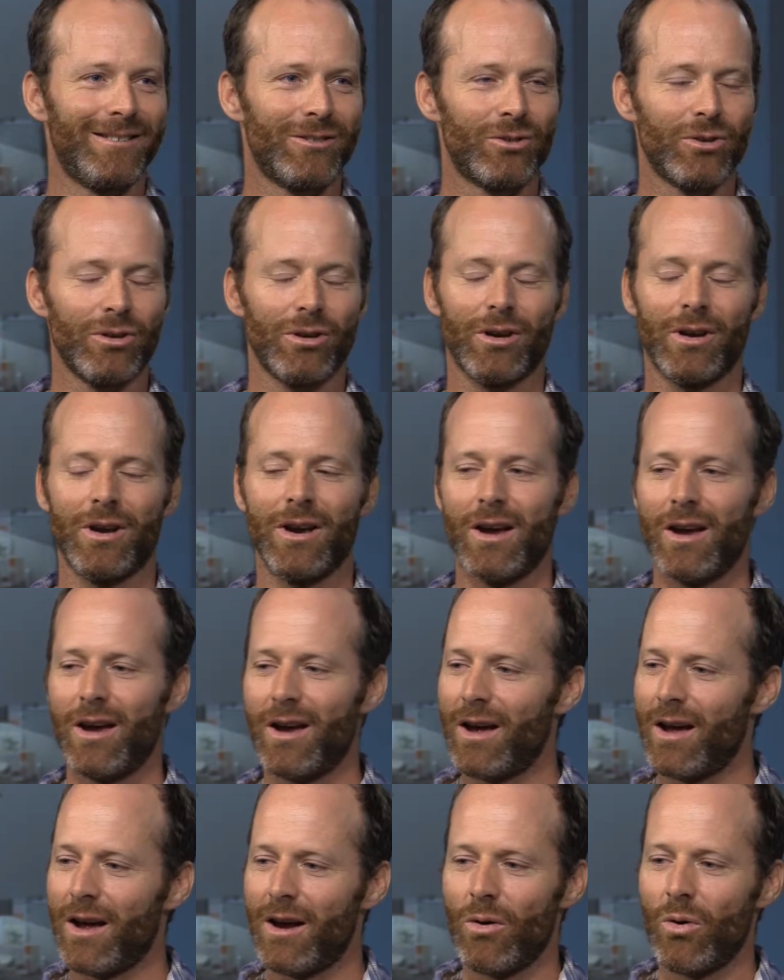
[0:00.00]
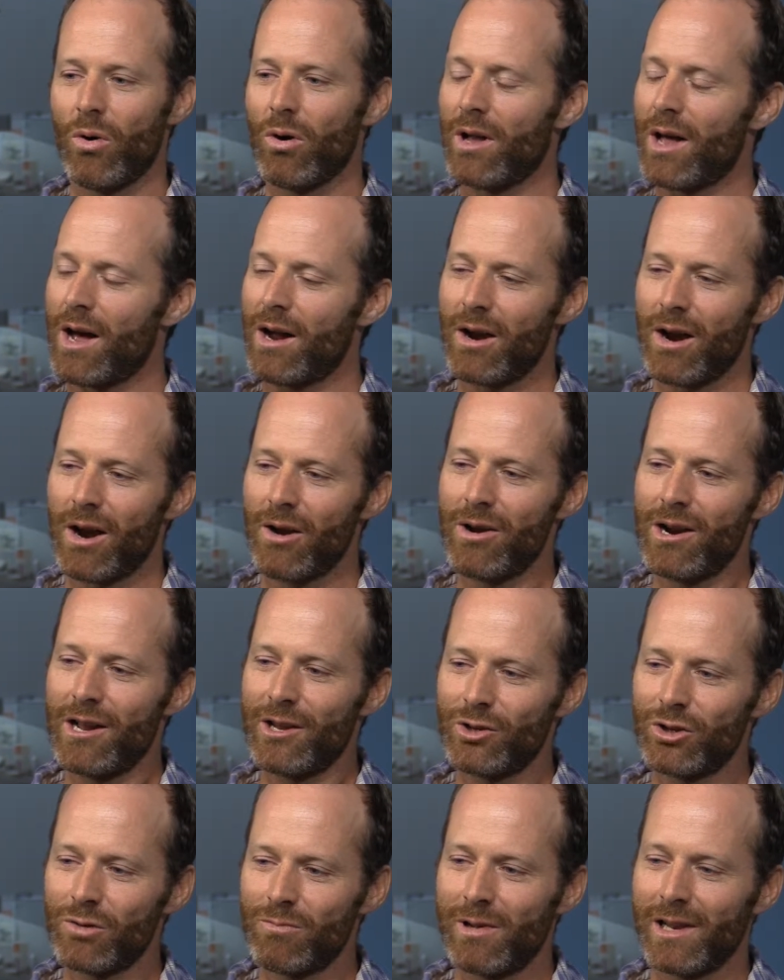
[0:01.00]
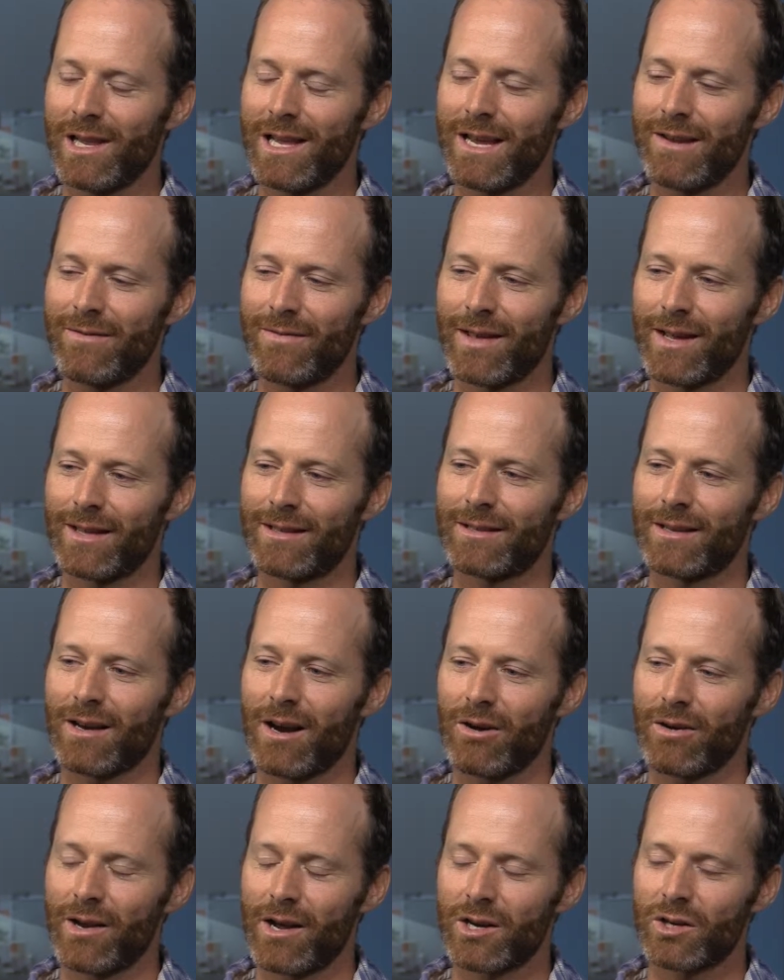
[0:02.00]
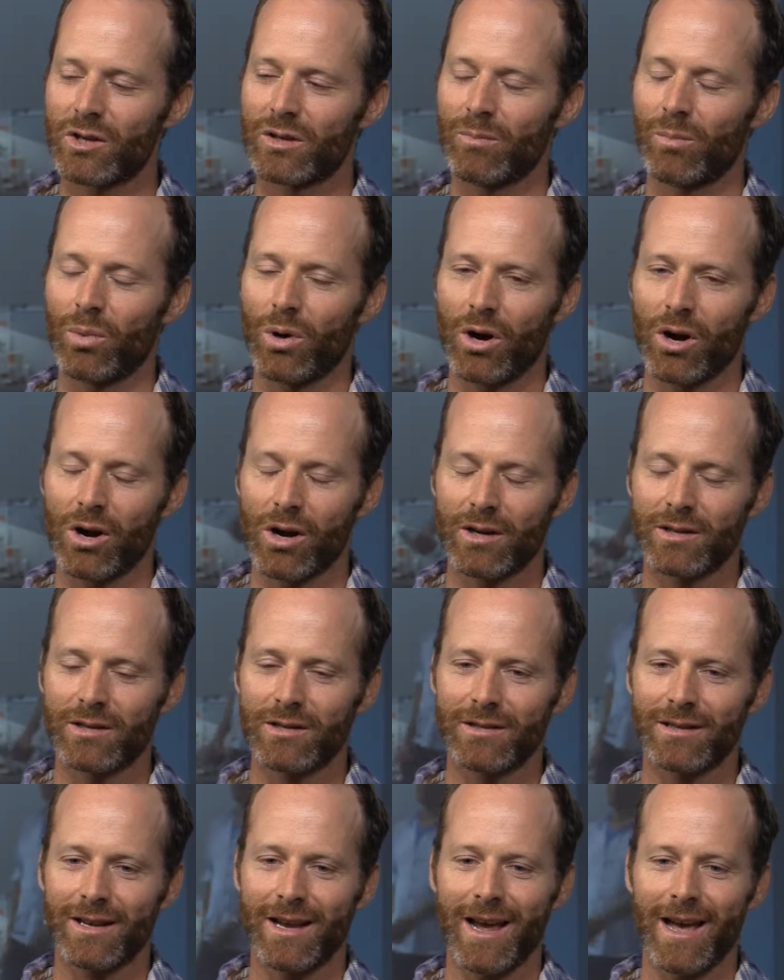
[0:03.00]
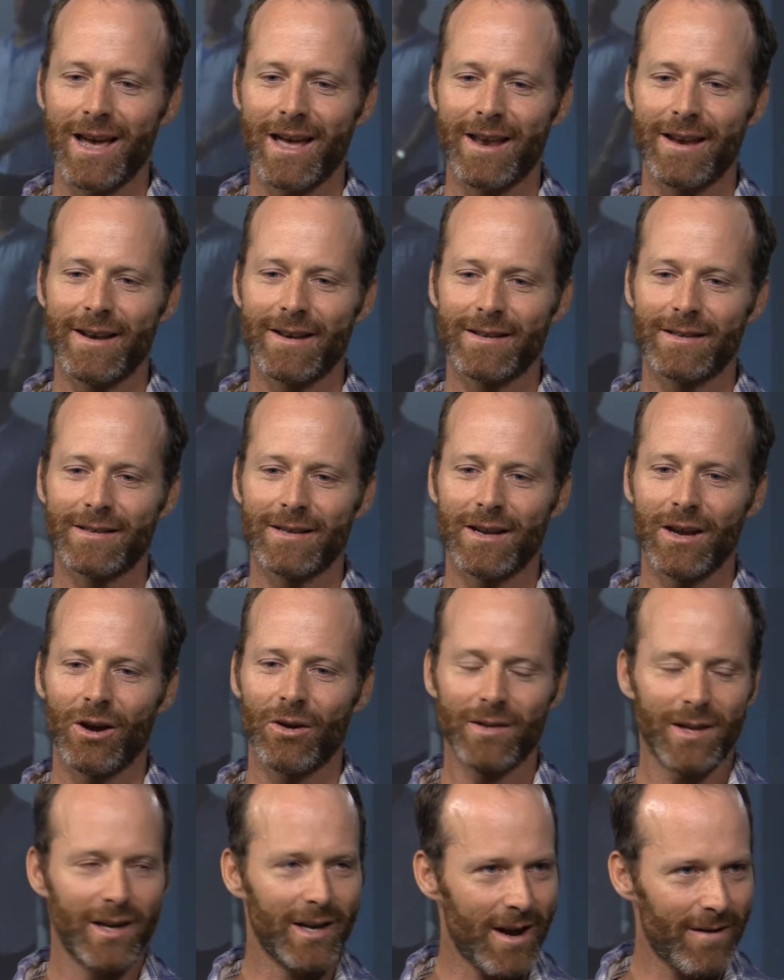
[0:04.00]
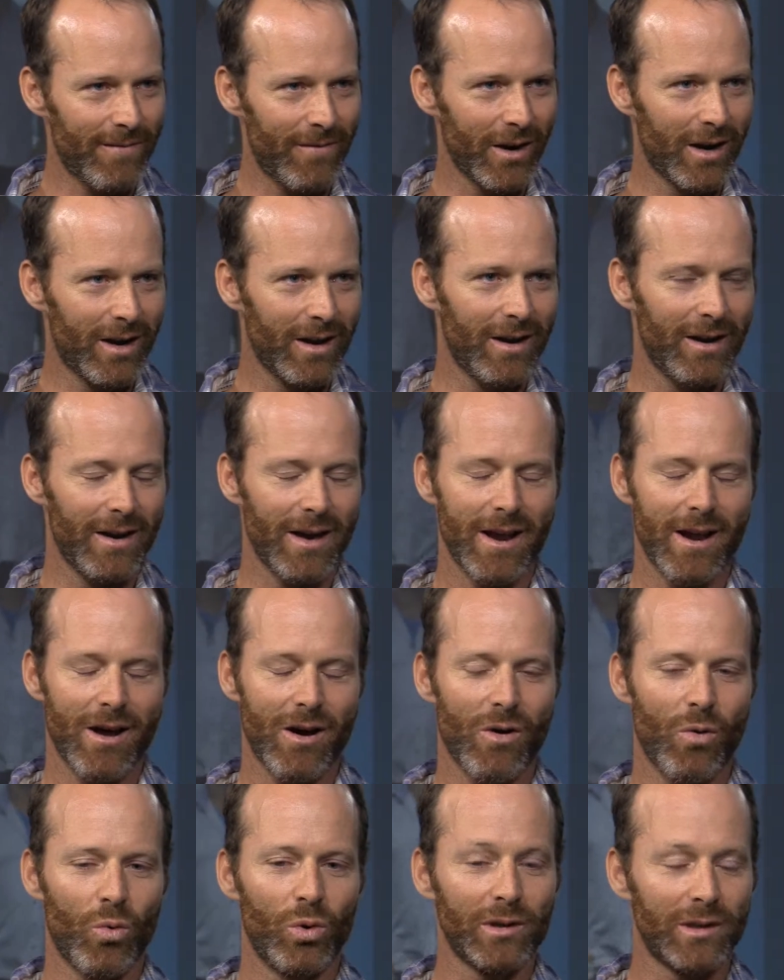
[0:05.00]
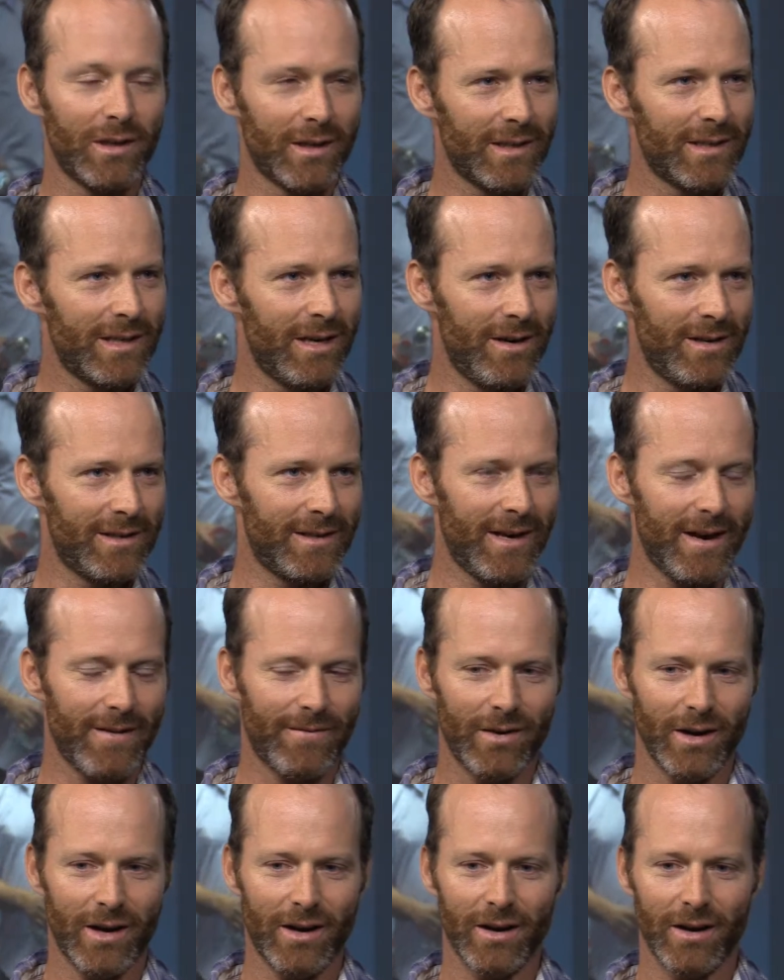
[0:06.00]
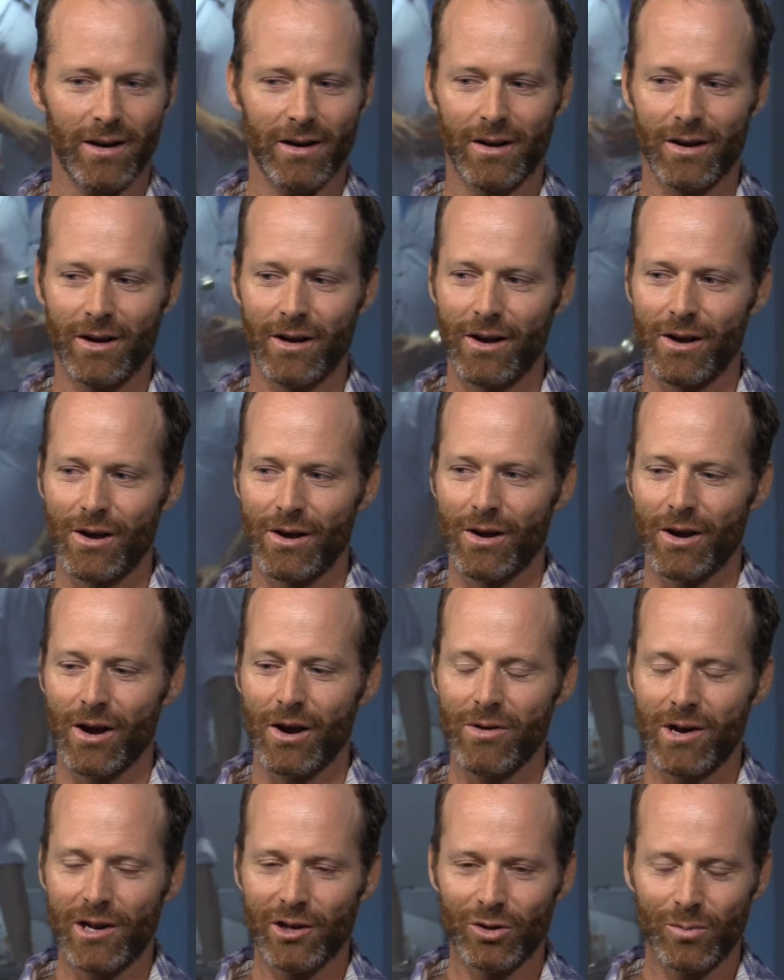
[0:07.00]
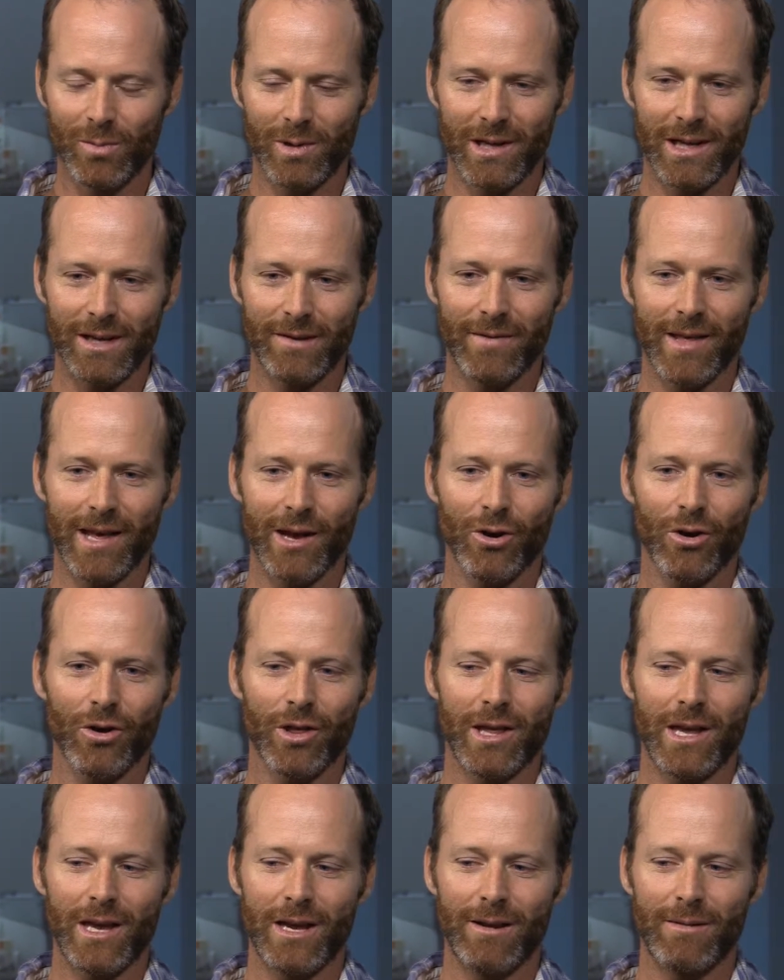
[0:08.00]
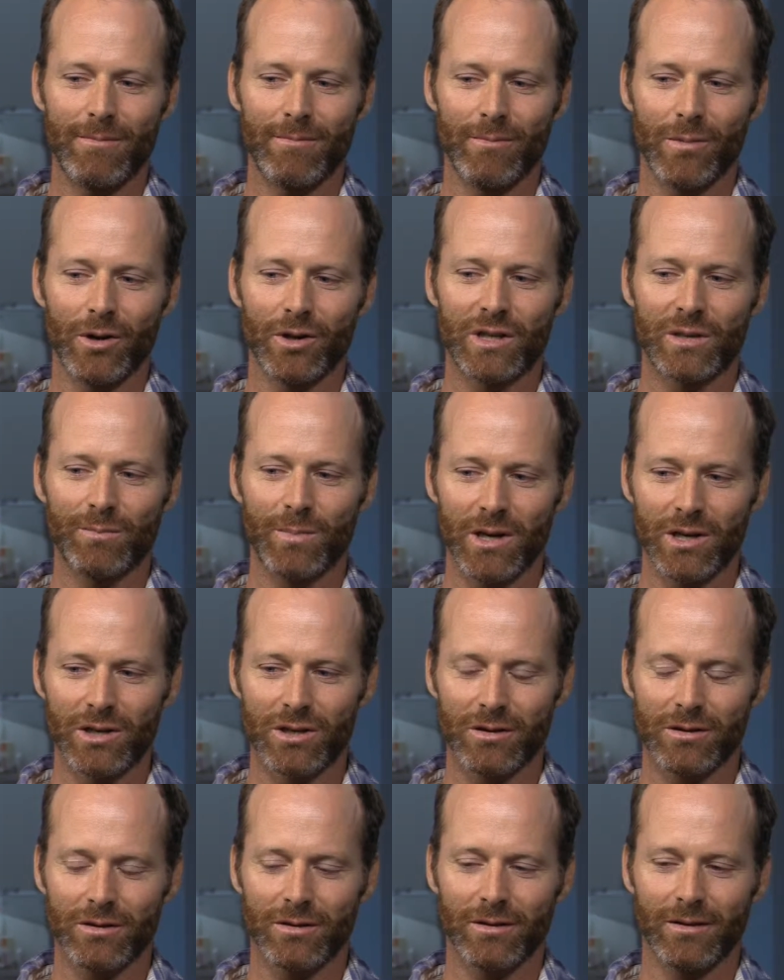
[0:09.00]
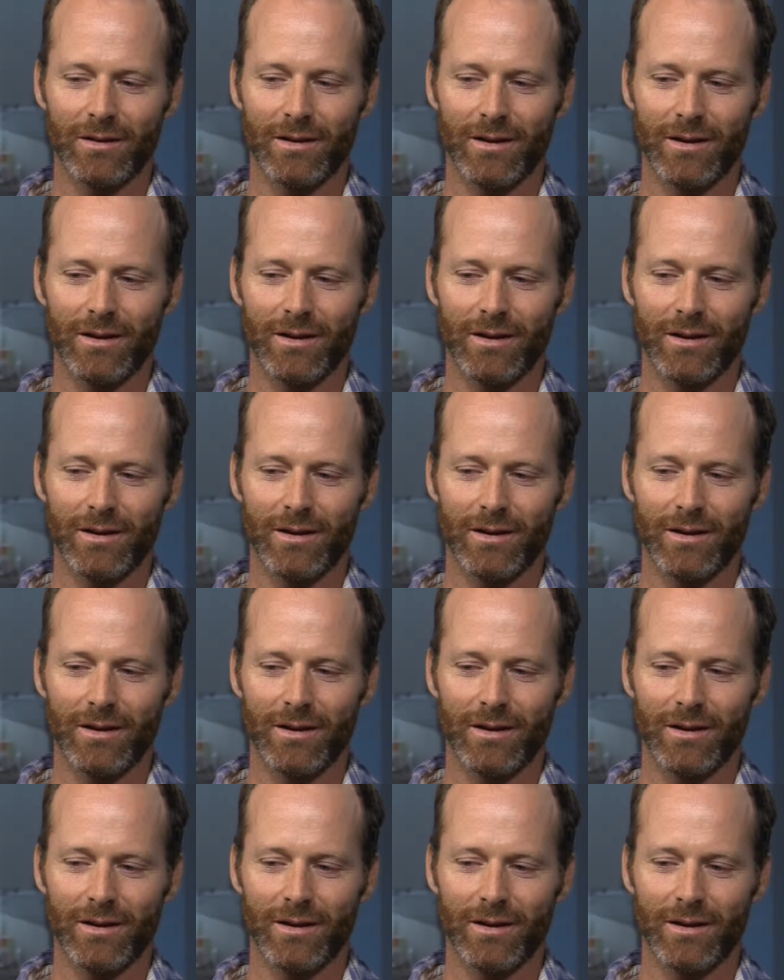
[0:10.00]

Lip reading: Sure. Well, I really do believe that our national parks and in Africa and our wilderness areas in Africa, I really do believe they are the most special